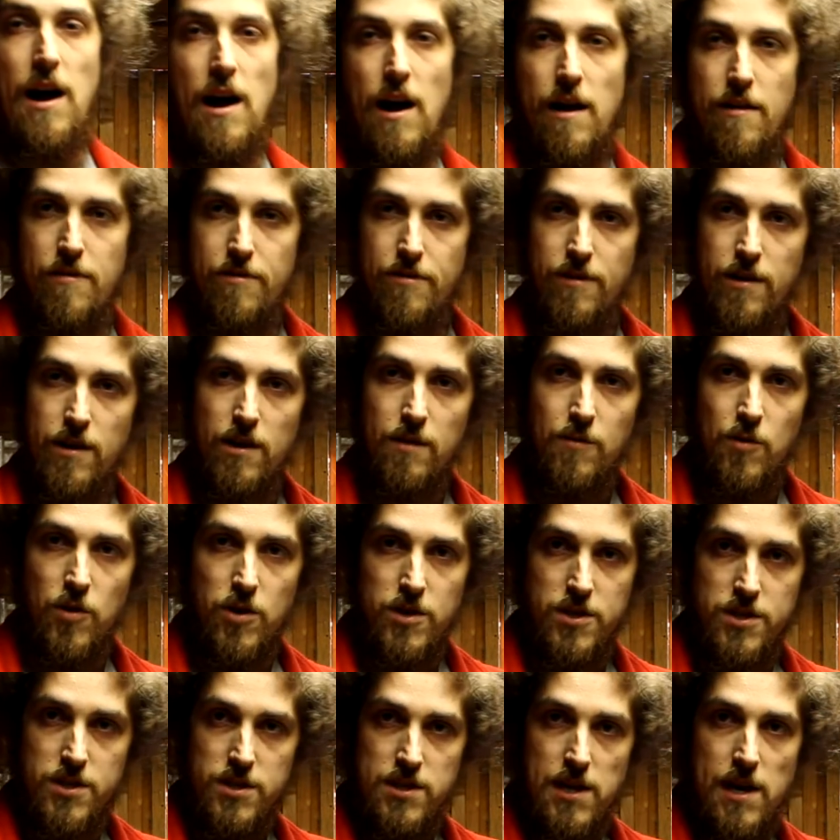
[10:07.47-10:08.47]
I think I'm going
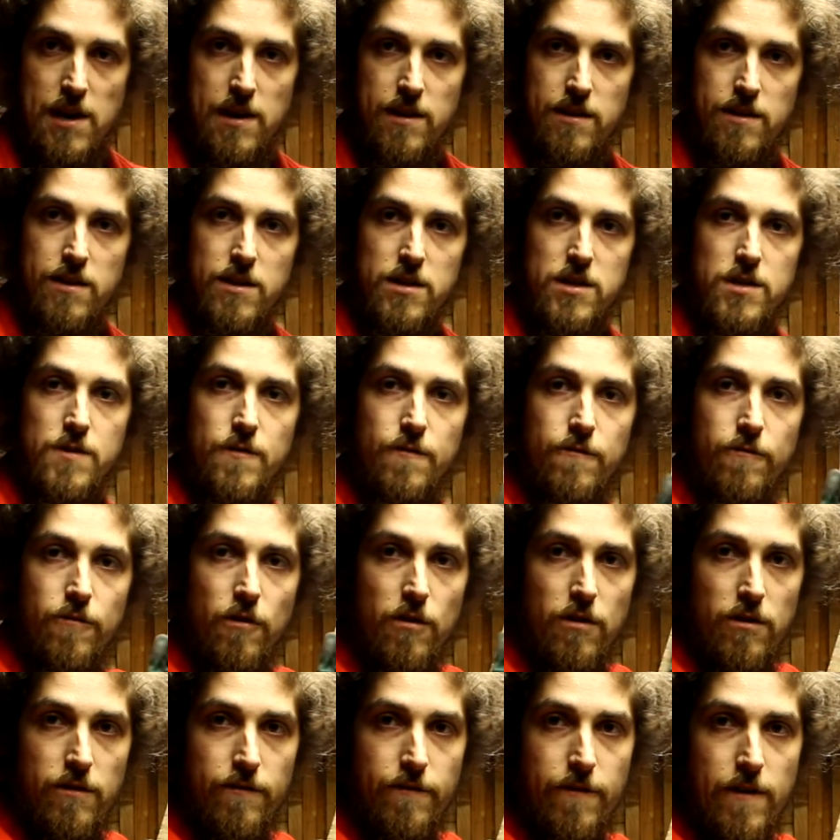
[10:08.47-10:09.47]
to sand this
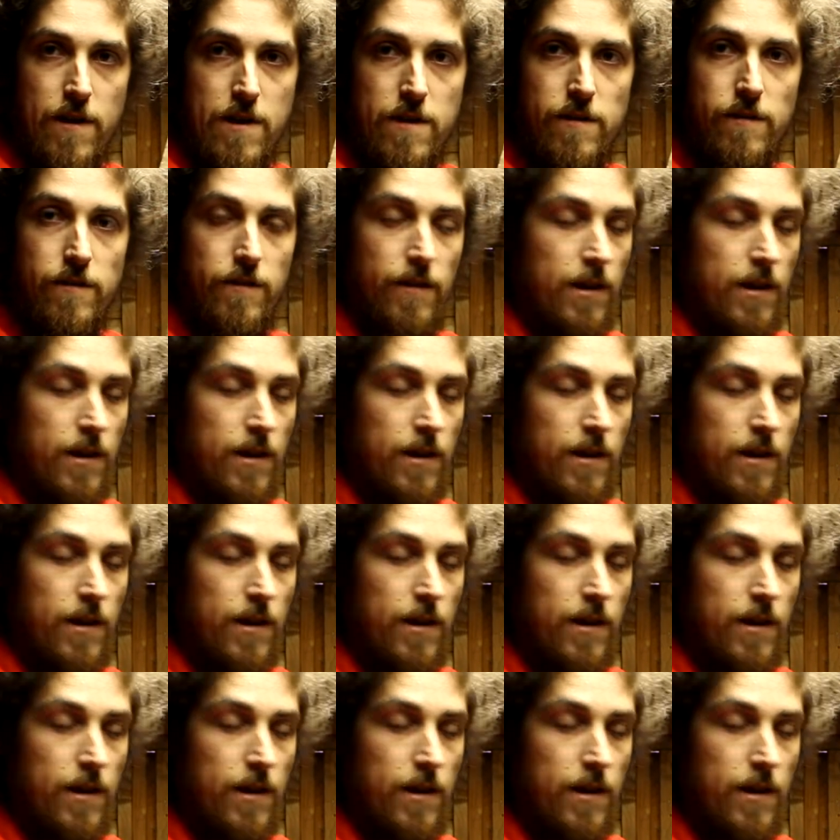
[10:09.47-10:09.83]
front face